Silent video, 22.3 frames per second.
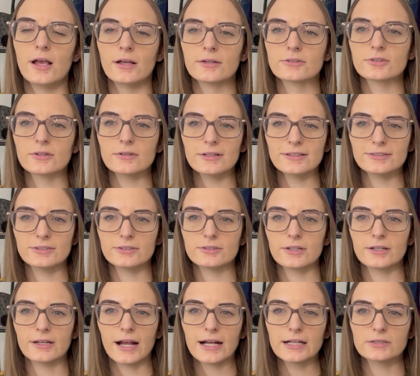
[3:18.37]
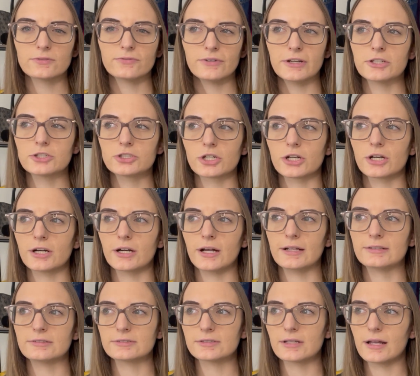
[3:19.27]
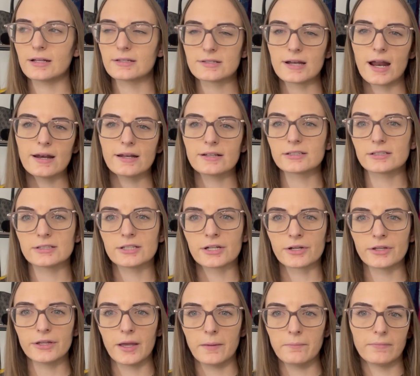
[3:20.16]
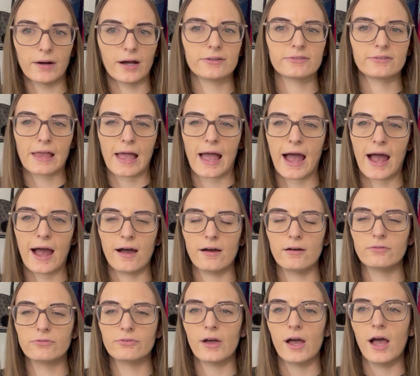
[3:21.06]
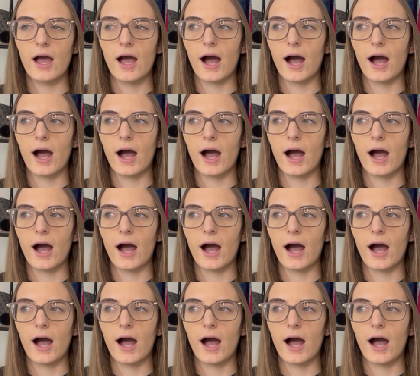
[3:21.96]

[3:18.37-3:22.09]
So this is a nice feature. It's not necessarily a must-have,